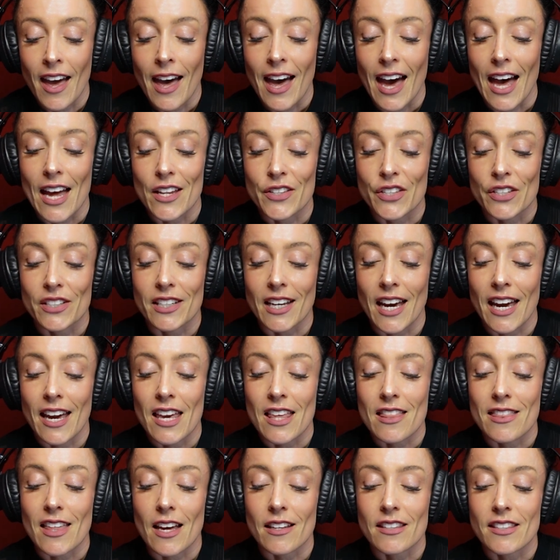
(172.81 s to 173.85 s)
And today,
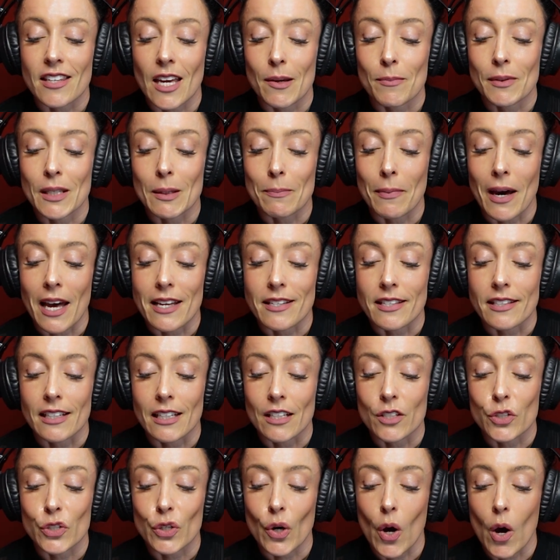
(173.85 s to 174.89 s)
that same capacity
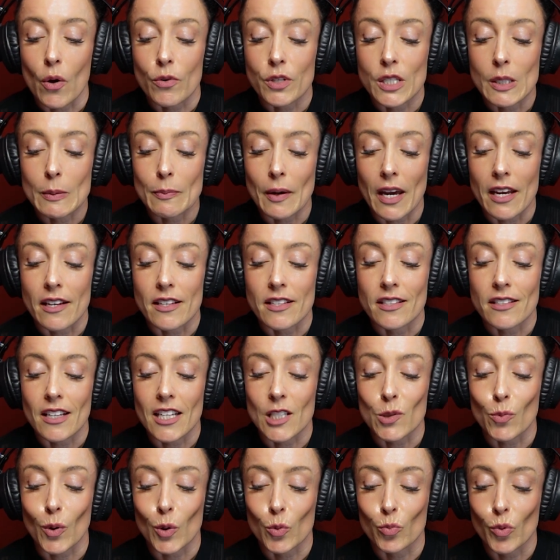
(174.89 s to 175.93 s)
to hold space
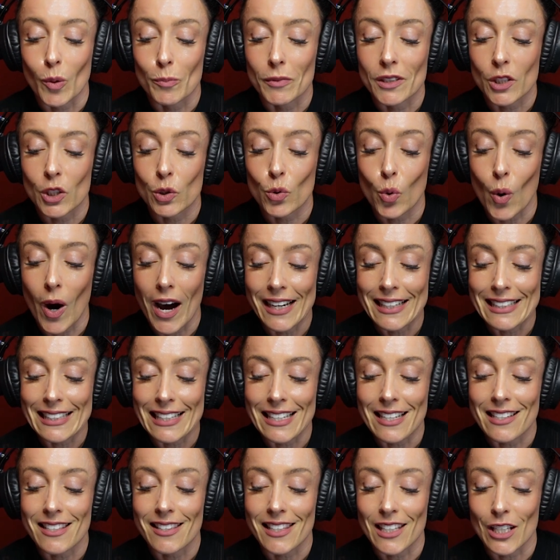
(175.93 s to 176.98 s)
is what women
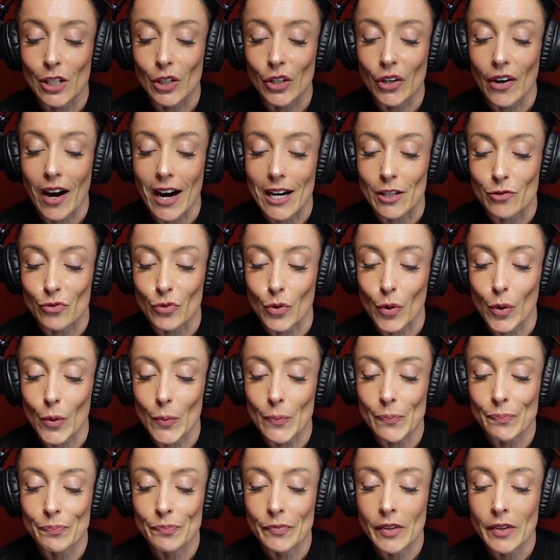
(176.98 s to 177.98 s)
quietly seek her out for.